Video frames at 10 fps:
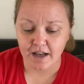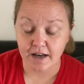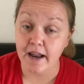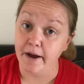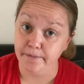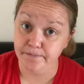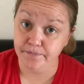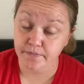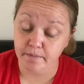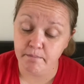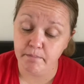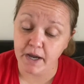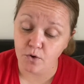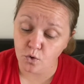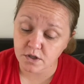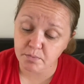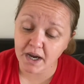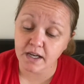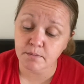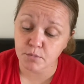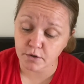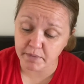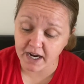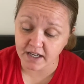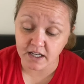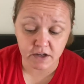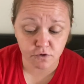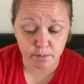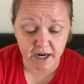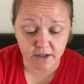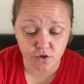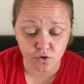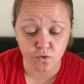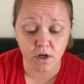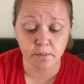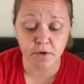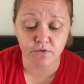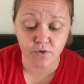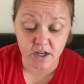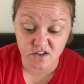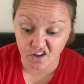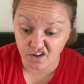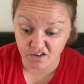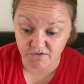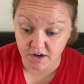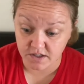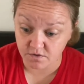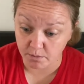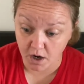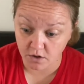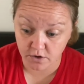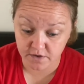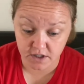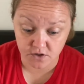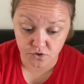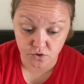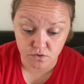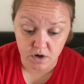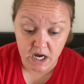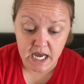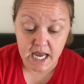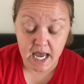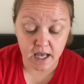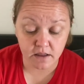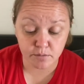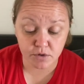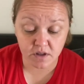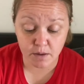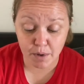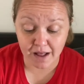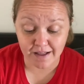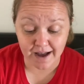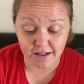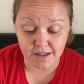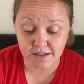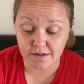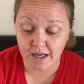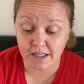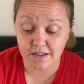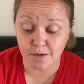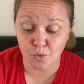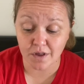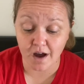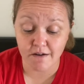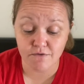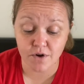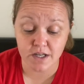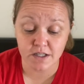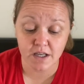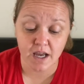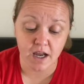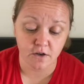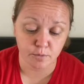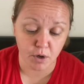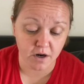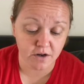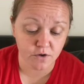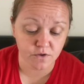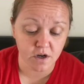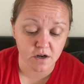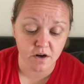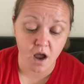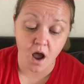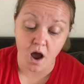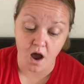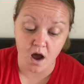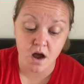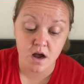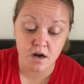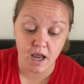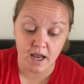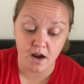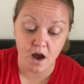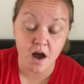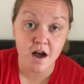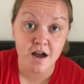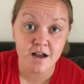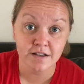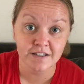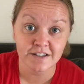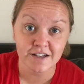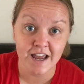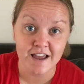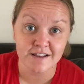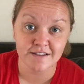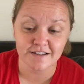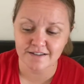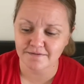Now, by horseback and birdback and heiferback too come your friends, all your friends from all over Katroo, and the birthday pal Alice heats up with hot friends, and your party goes on and on till it ends.